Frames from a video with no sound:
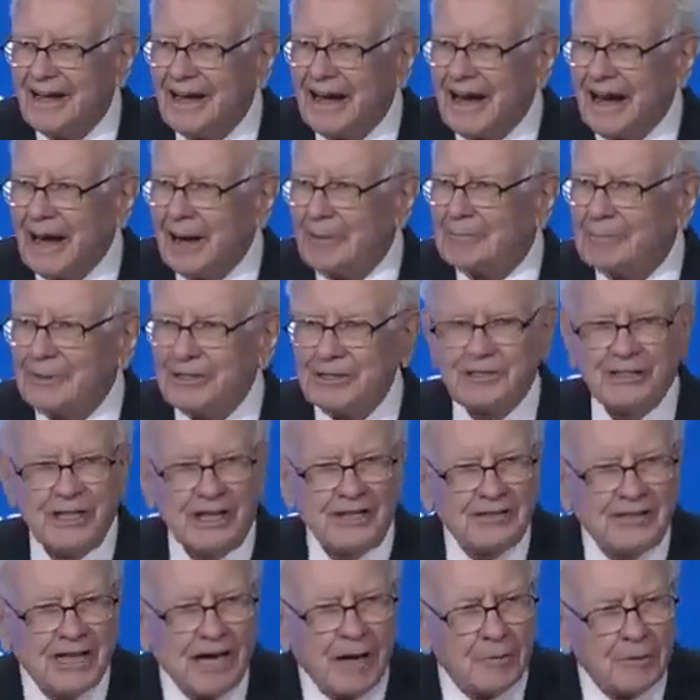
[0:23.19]
I
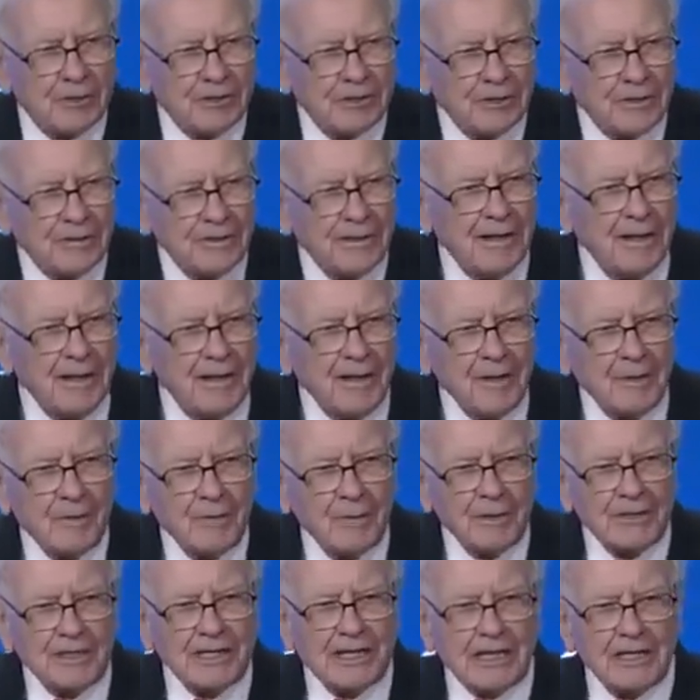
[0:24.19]
appreciate that. When
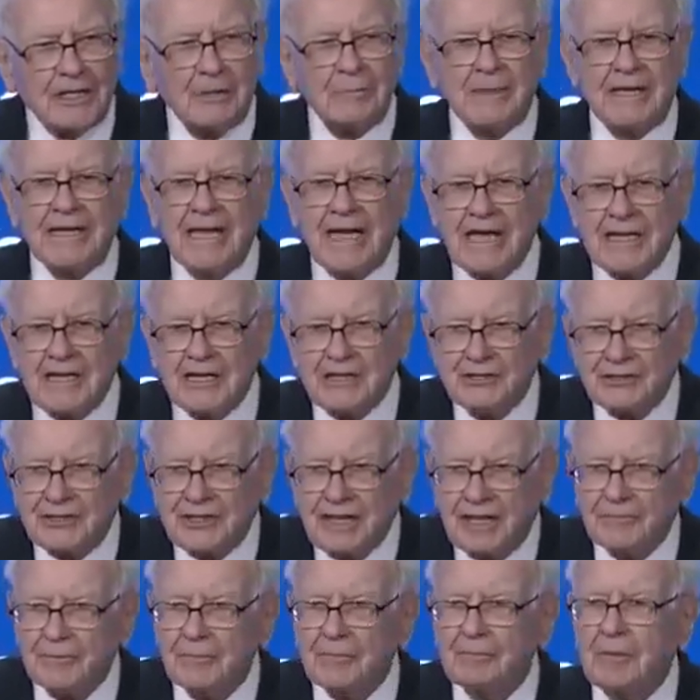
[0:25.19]
you get to be
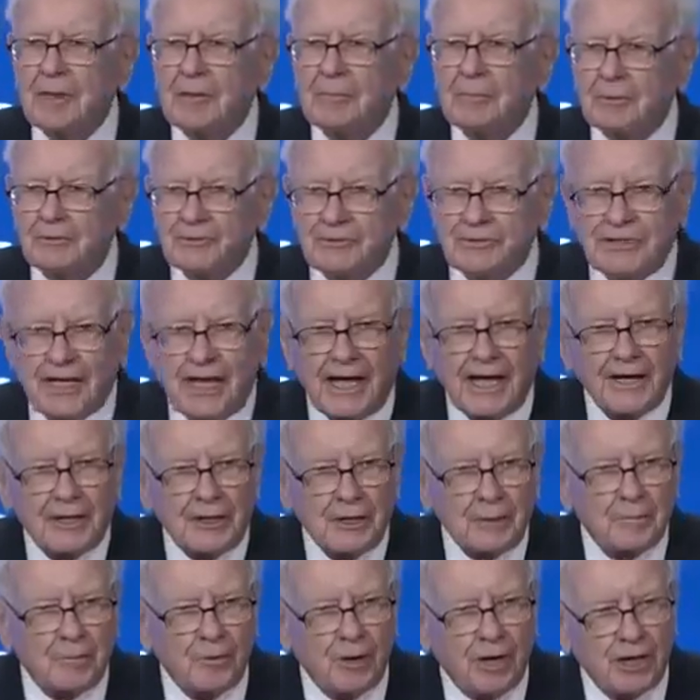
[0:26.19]
87, people stand
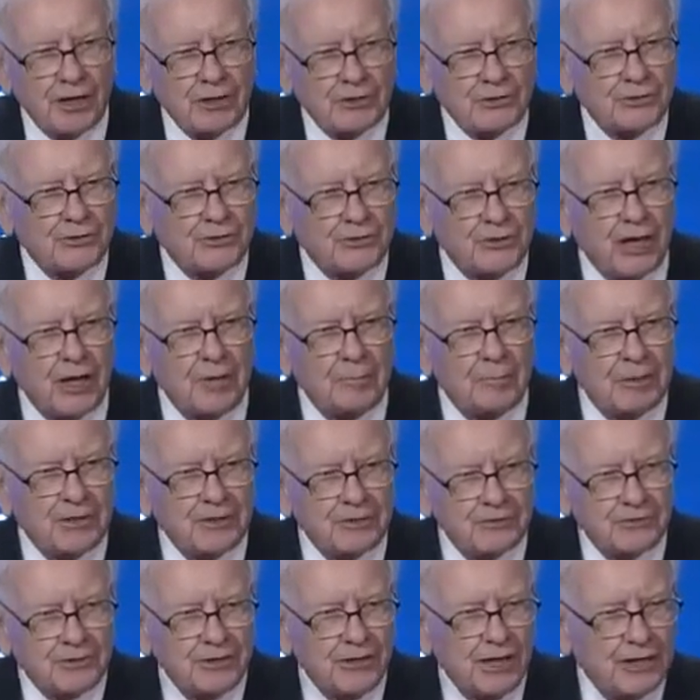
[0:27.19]
and applaud at the start
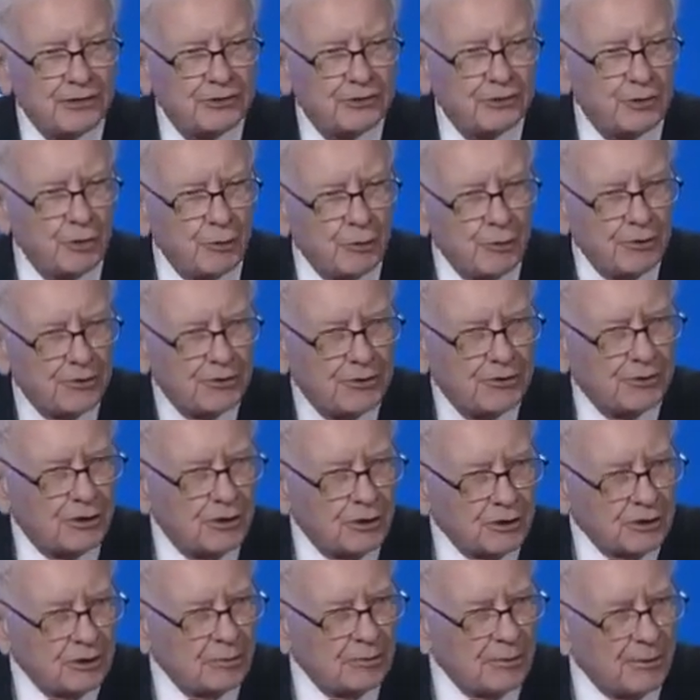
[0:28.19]
because they're not sure whether you're
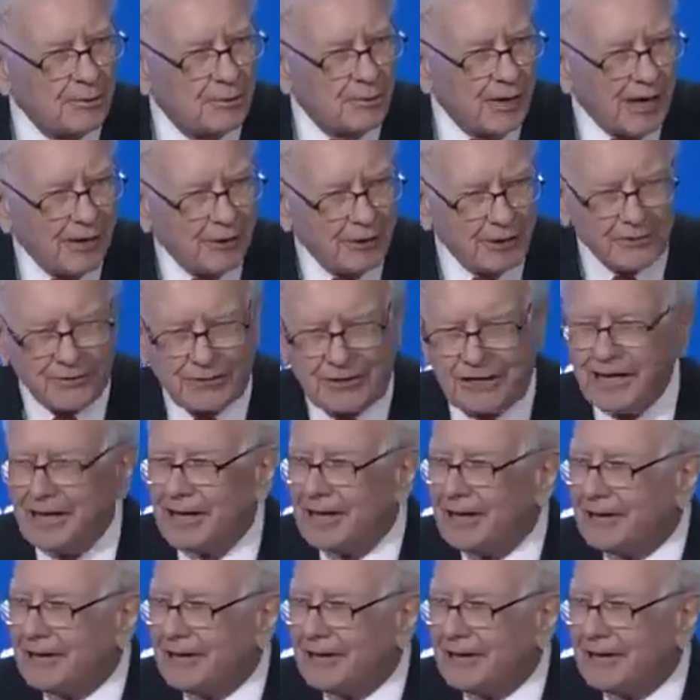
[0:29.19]
going to be around at the